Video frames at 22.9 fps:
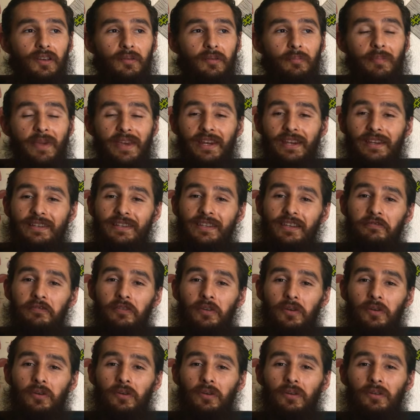made it
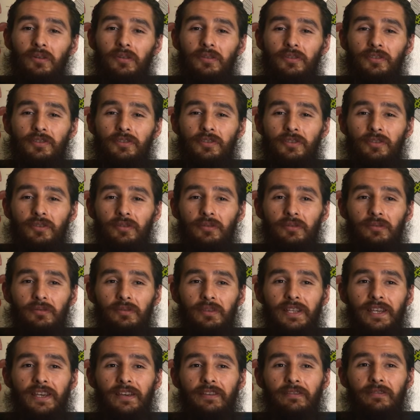difficult to
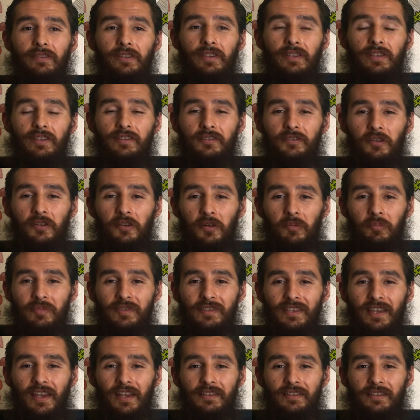live in these
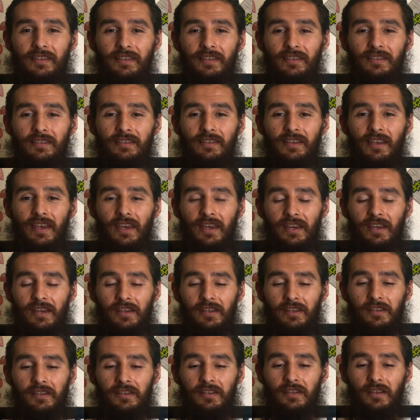circumstances,
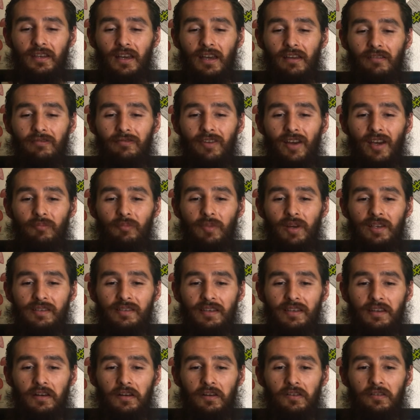and I find
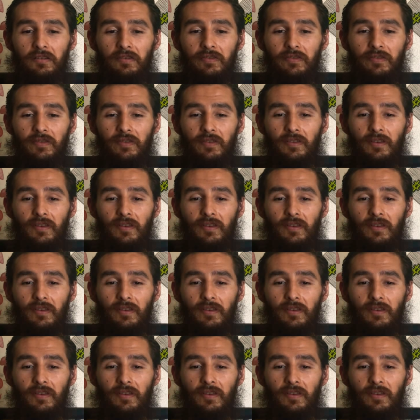myself